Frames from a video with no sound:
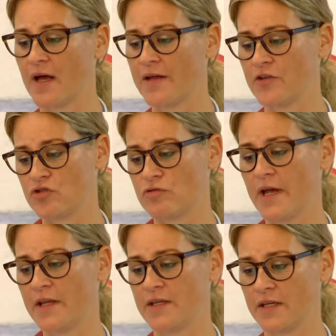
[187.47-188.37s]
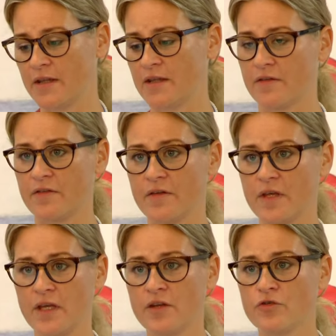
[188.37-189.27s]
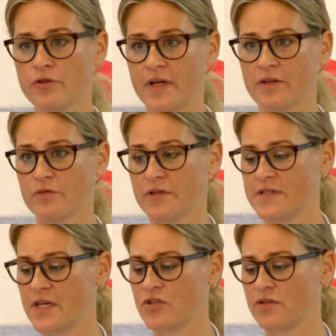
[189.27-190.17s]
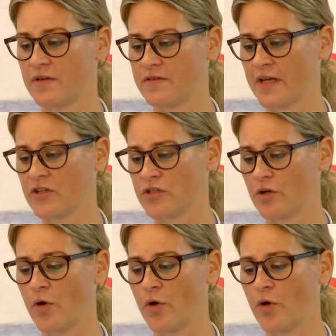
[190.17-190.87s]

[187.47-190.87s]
are enshrined in this introductory section